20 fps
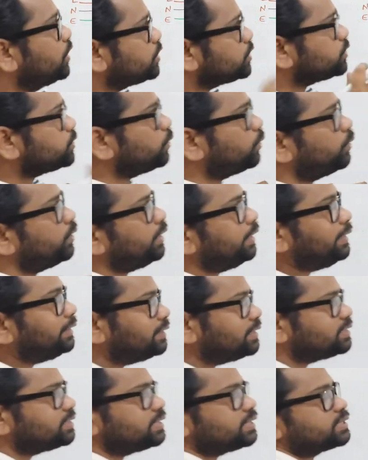So in
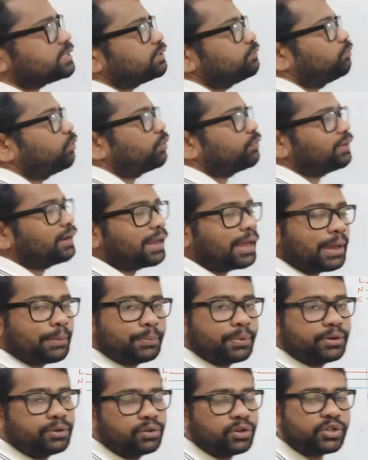this system, what will
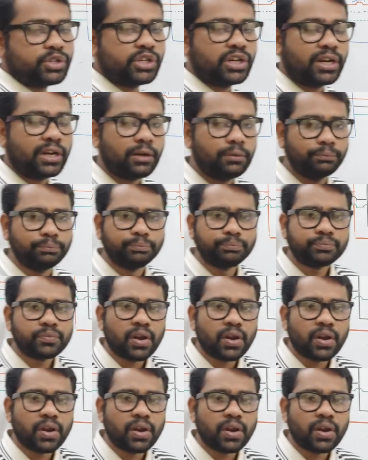happen, you know, children?